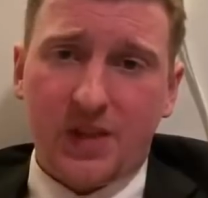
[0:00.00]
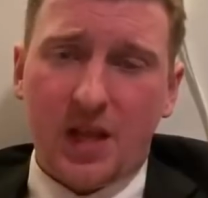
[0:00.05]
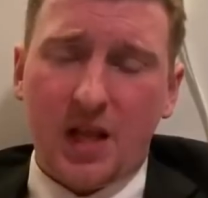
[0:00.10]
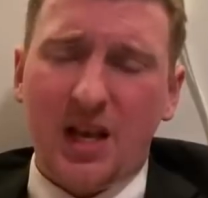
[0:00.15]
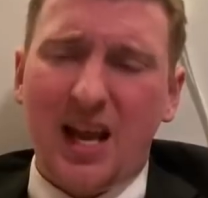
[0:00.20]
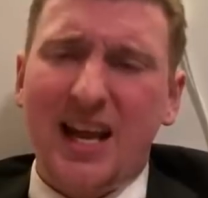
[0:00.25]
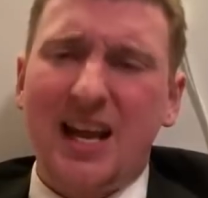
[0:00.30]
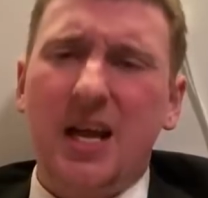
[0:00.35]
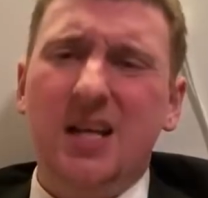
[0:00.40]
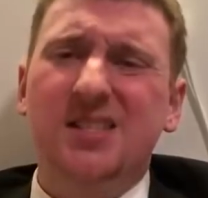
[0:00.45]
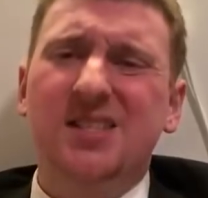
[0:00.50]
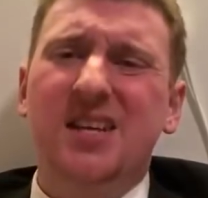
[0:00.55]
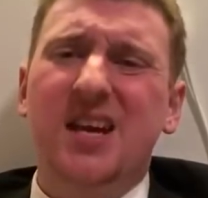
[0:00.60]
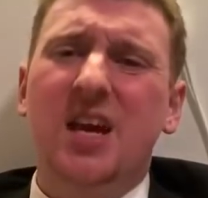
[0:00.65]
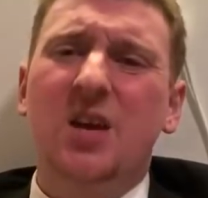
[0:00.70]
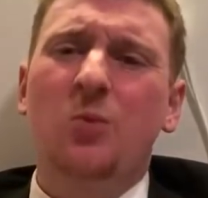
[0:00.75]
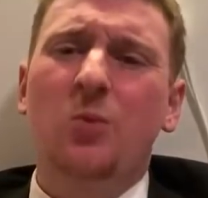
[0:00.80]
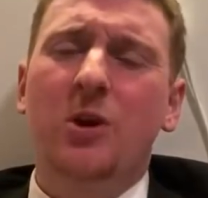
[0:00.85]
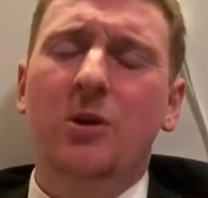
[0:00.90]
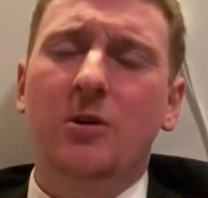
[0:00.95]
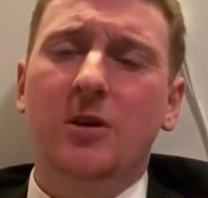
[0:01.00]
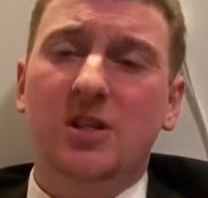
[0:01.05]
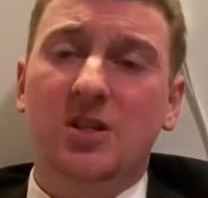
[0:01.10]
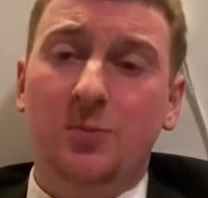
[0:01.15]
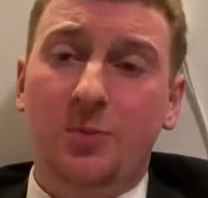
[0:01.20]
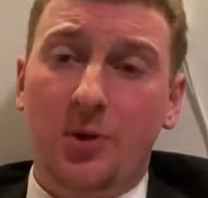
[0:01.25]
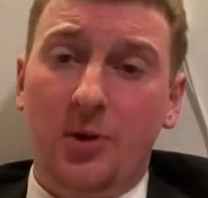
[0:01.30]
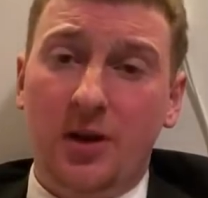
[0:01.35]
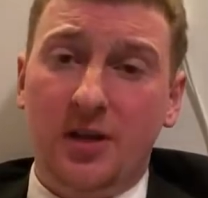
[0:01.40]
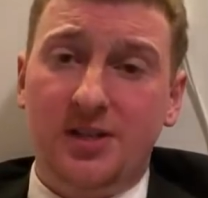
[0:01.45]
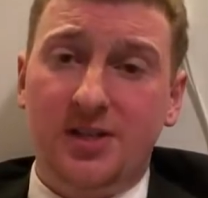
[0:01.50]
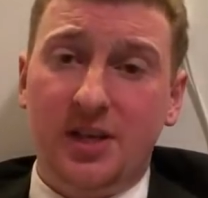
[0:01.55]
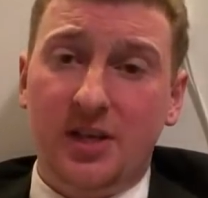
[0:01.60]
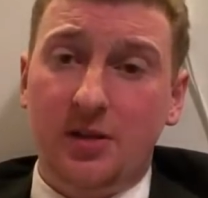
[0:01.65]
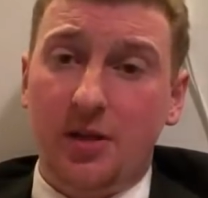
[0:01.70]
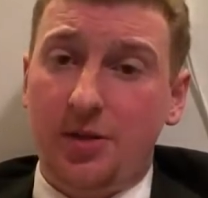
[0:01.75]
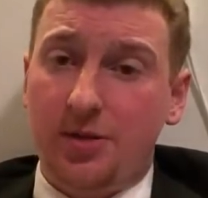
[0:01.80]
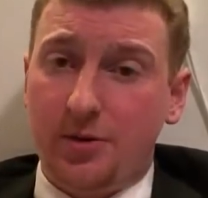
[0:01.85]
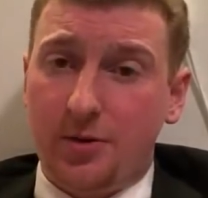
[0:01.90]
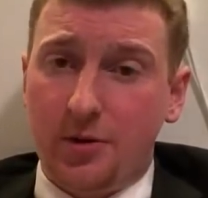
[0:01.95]
Like I said, we are experiencing
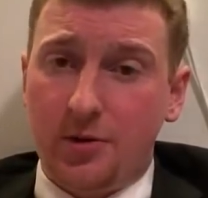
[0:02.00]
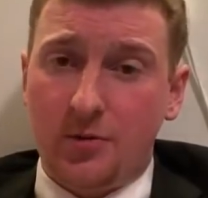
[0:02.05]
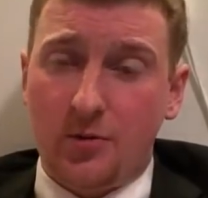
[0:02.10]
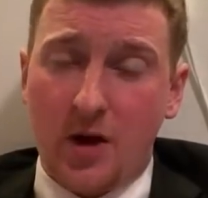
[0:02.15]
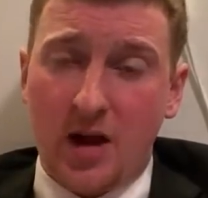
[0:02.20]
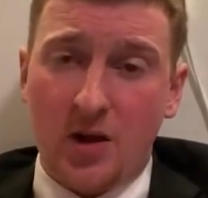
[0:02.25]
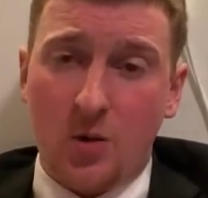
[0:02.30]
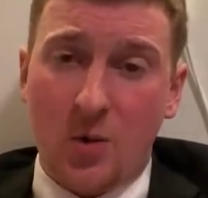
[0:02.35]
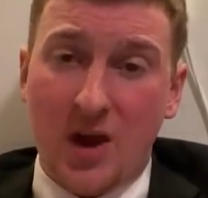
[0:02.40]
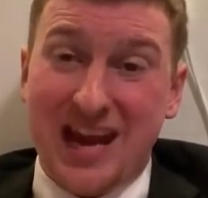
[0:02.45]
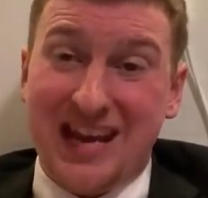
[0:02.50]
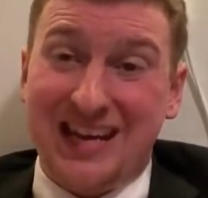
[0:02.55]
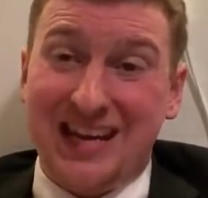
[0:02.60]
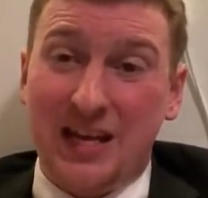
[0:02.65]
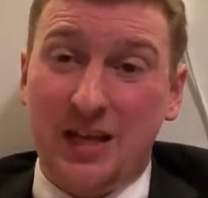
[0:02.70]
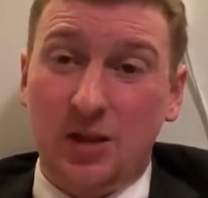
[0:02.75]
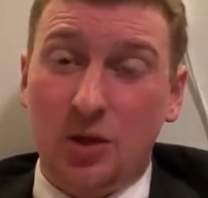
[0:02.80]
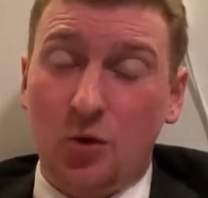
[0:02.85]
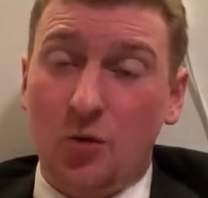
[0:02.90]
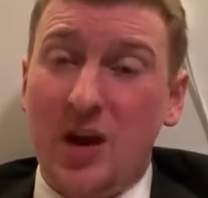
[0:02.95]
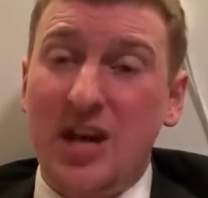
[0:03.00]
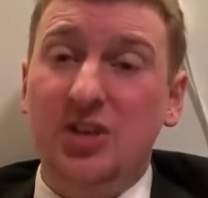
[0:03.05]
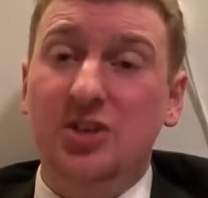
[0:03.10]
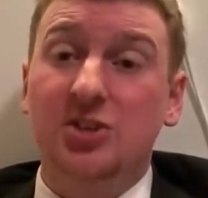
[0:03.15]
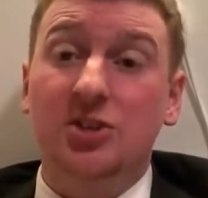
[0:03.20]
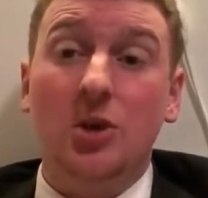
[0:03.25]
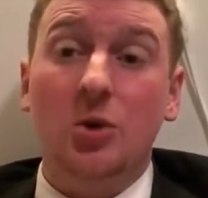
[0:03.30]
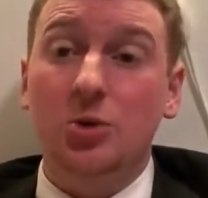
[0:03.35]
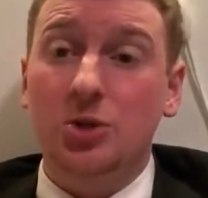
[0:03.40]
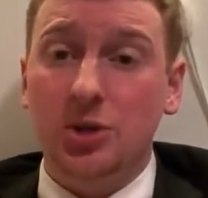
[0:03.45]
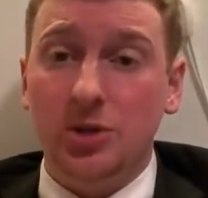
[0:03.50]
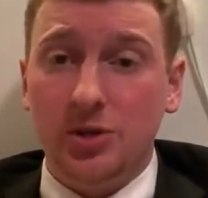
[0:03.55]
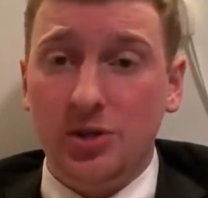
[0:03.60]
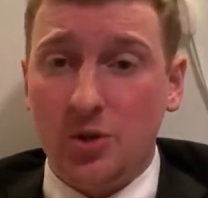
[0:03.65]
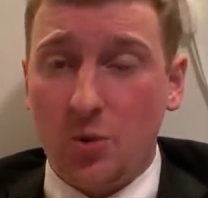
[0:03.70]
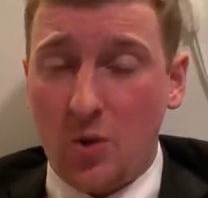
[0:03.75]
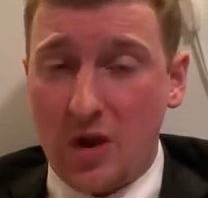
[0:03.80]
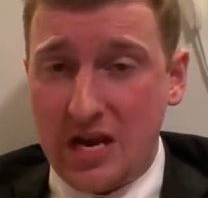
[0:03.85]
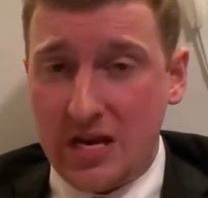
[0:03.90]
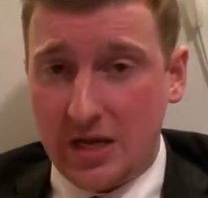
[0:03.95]
the third great awakening, the great socialist
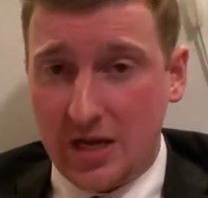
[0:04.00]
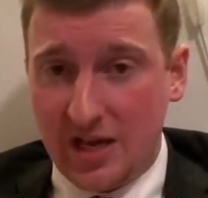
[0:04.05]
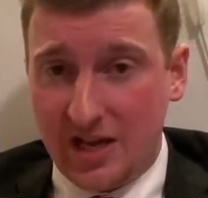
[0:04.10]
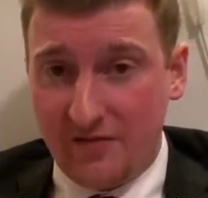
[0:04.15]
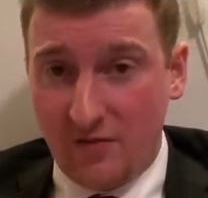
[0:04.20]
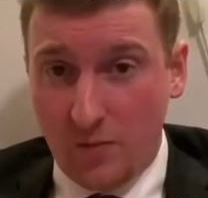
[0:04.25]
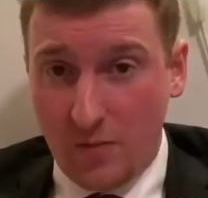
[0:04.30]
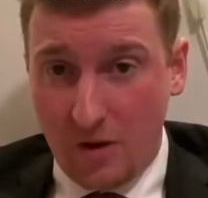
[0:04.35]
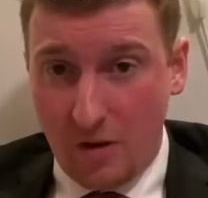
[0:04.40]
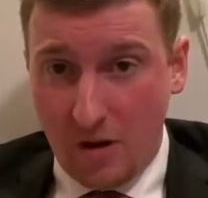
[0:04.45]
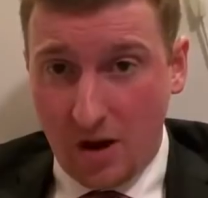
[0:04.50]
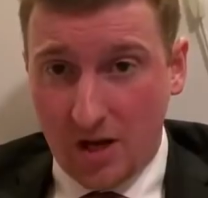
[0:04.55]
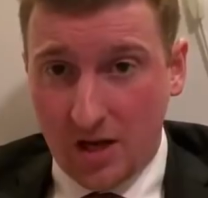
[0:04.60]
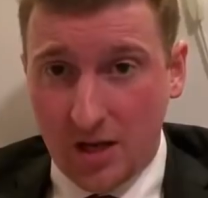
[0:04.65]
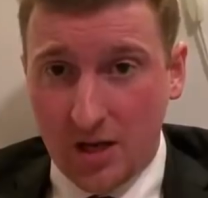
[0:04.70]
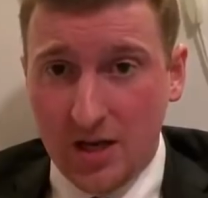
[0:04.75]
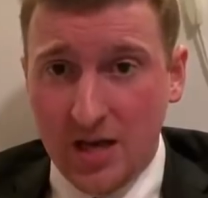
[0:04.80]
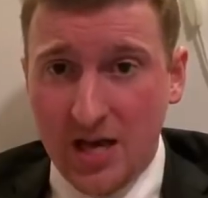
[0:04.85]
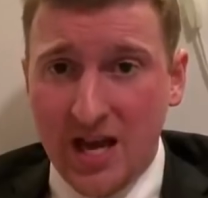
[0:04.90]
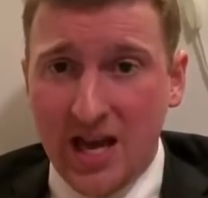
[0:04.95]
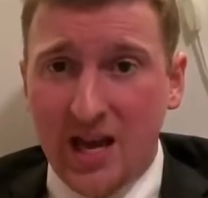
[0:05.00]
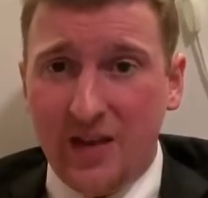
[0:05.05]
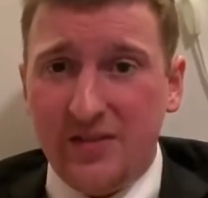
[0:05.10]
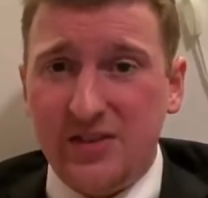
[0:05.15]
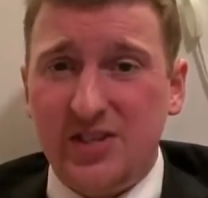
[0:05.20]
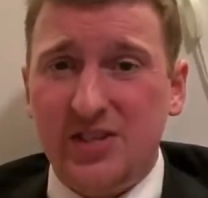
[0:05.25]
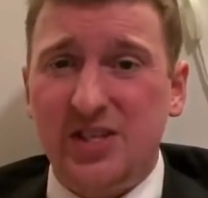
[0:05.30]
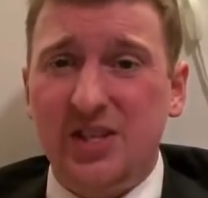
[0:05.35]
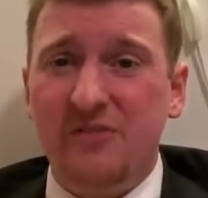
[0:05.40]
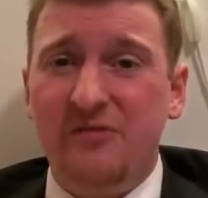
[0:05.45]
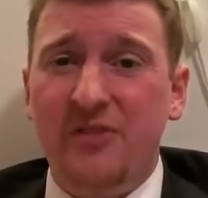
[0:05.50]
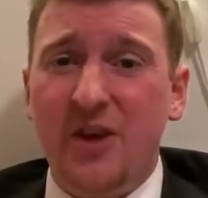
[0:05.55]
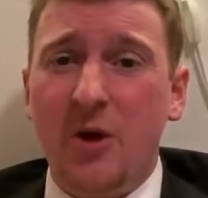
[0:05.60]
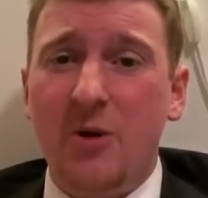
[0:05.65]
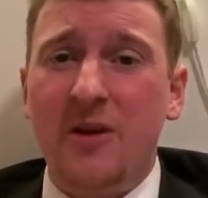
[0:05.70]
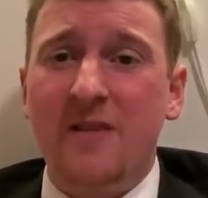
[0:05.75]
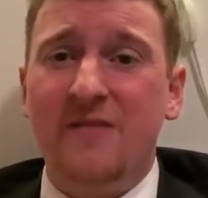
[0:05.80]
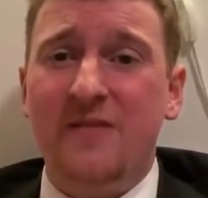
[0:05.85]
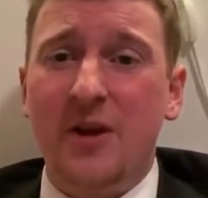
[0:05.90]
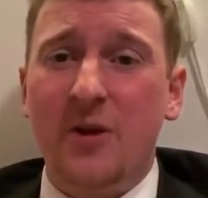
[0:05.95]
awakening of America. This is the
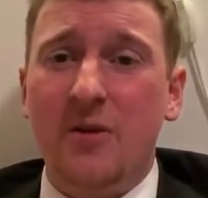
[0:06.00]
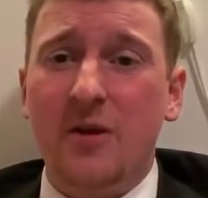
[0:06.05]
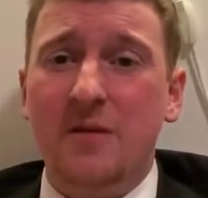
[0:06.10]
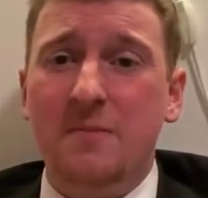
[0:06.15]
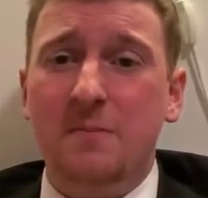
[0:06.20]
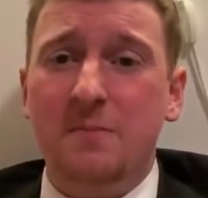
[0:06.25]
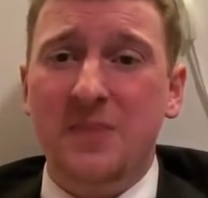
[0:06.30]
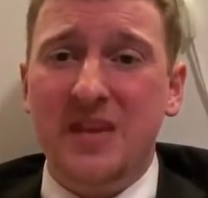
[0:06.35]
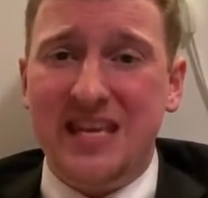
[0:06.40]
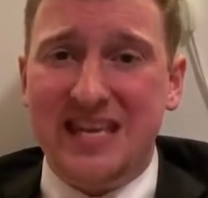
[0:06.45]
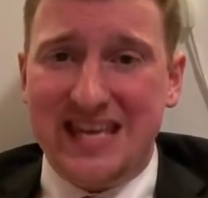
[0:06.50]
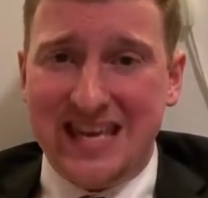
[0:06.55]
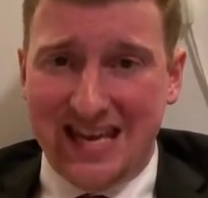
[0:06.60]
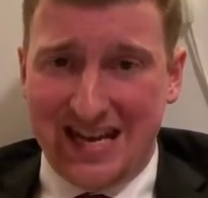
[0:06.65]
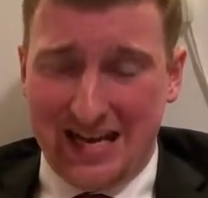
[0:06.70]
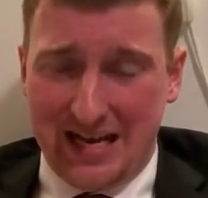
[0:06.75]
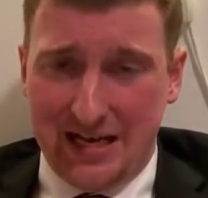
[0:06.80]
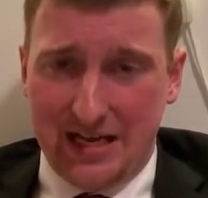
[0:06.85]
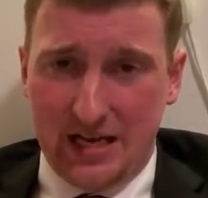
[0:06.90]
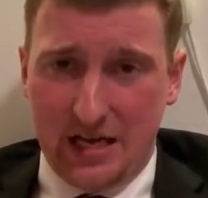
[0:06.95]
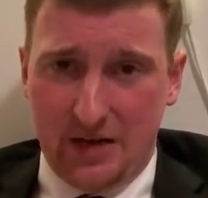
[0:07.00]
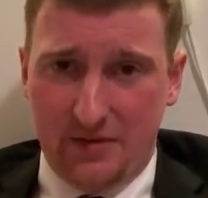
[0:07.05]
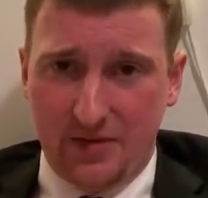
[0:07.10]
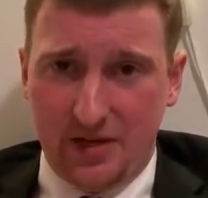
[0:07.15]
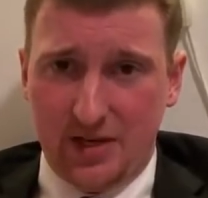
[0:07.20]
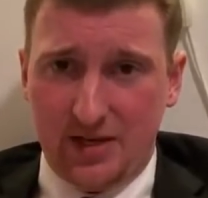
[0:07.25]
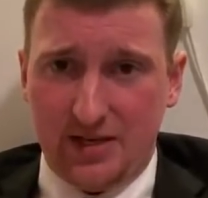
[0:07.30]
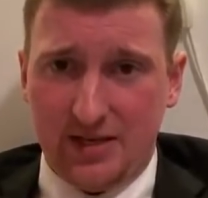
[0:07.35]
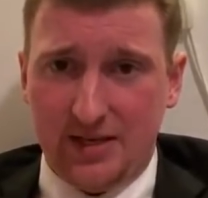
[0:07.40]
very, very beginning of it.